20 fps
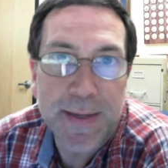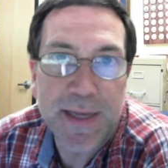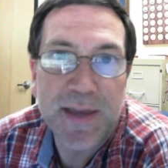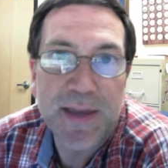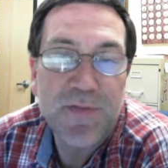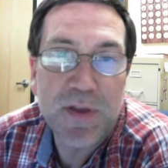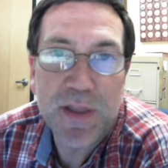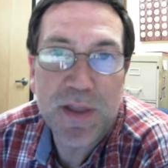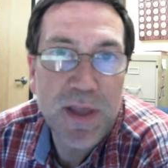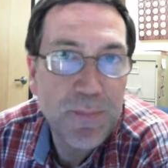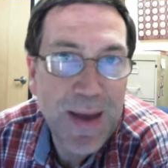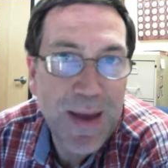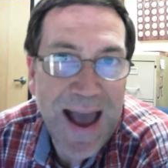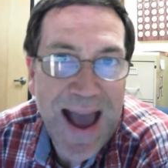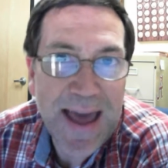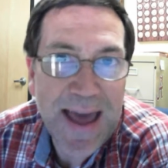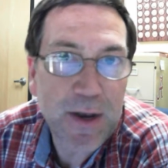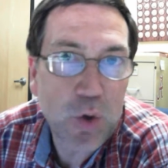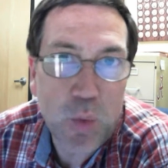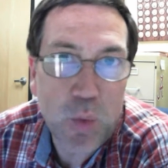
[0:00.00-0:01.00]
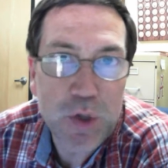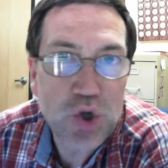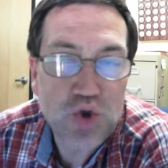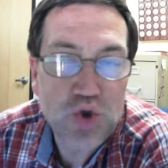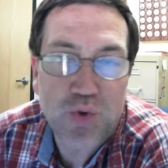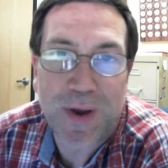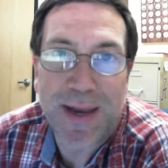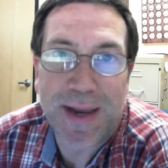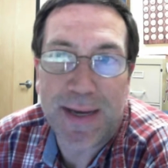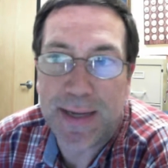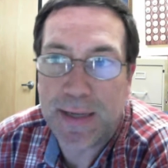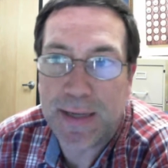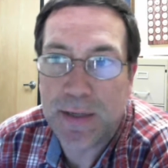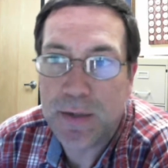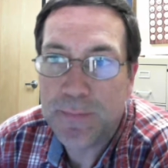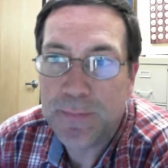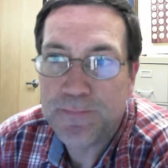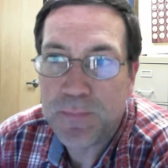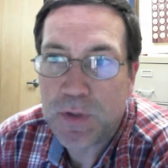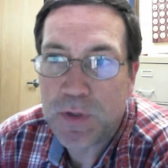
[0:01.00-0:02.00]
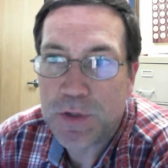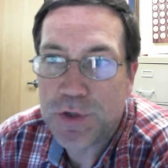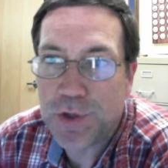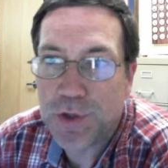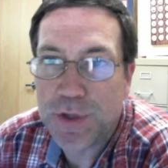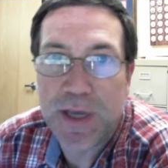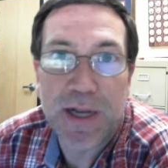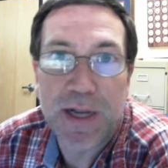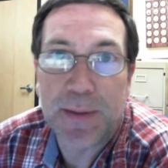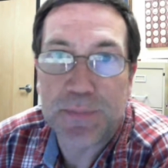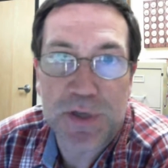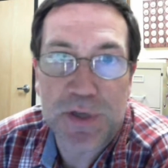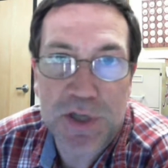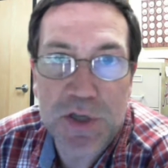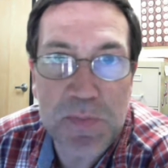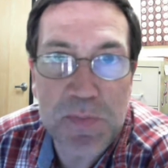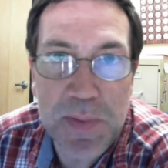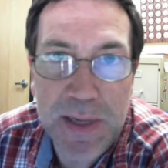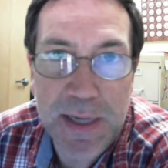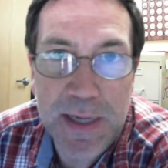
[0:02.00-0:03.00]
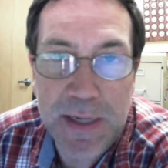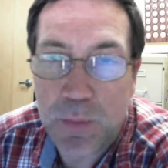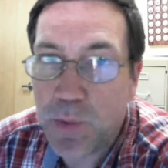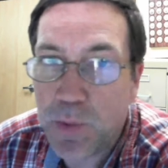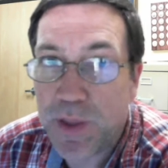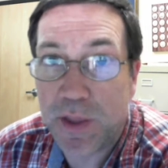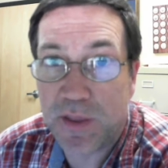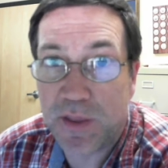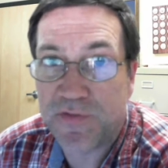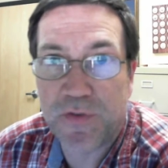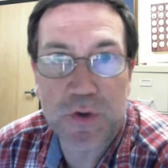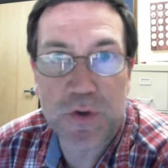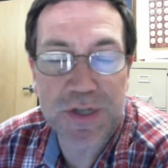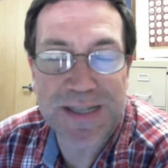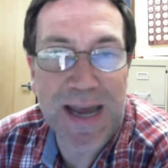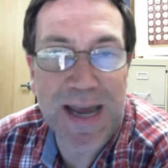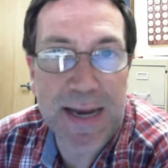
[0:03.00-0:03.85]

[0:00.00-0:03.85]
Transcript: giving them adequate training to get up to speed within the first